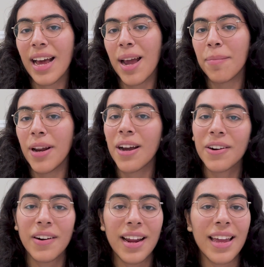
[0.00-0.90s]
I'm not
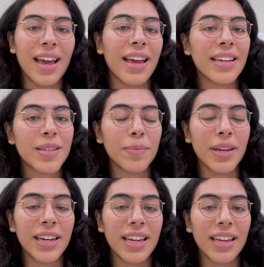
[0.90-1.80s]
great at
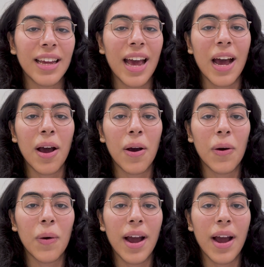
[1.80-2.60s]
explaining how